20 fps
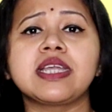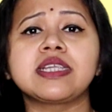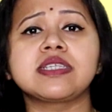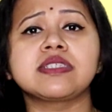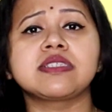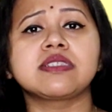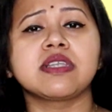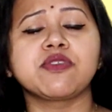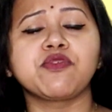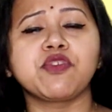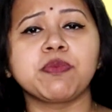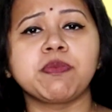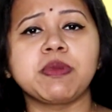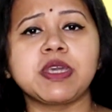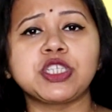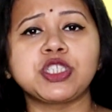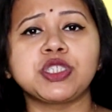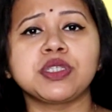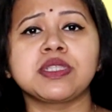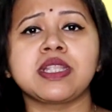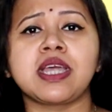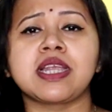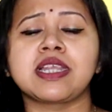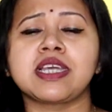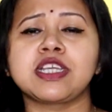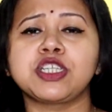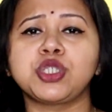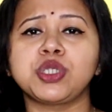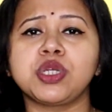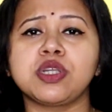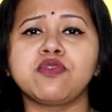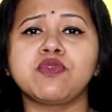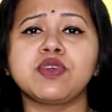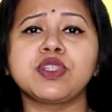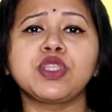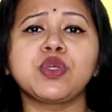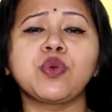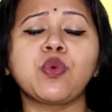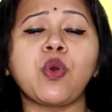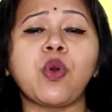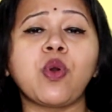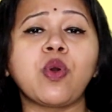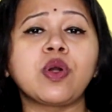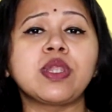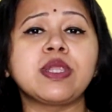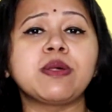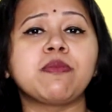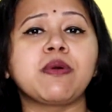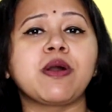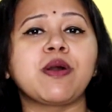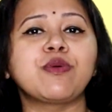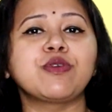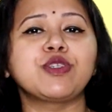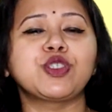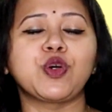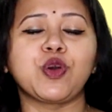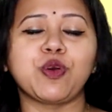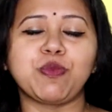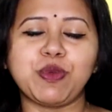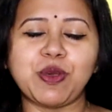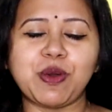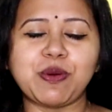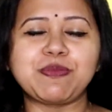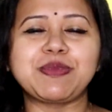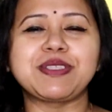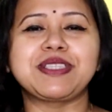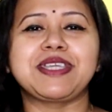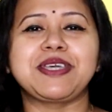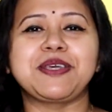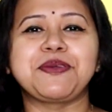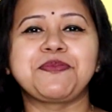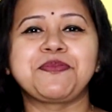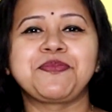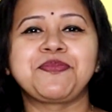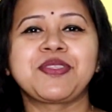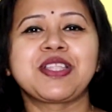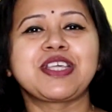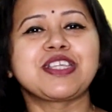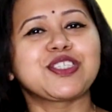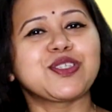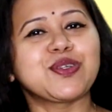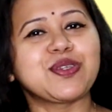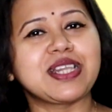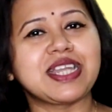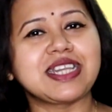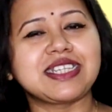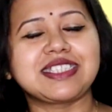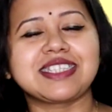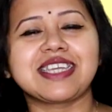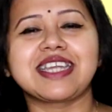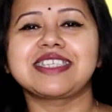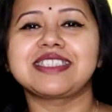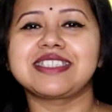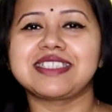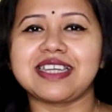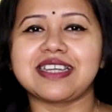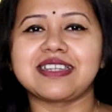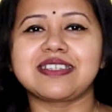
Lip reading: the latest information that I share with you all about homeopathy. So let's get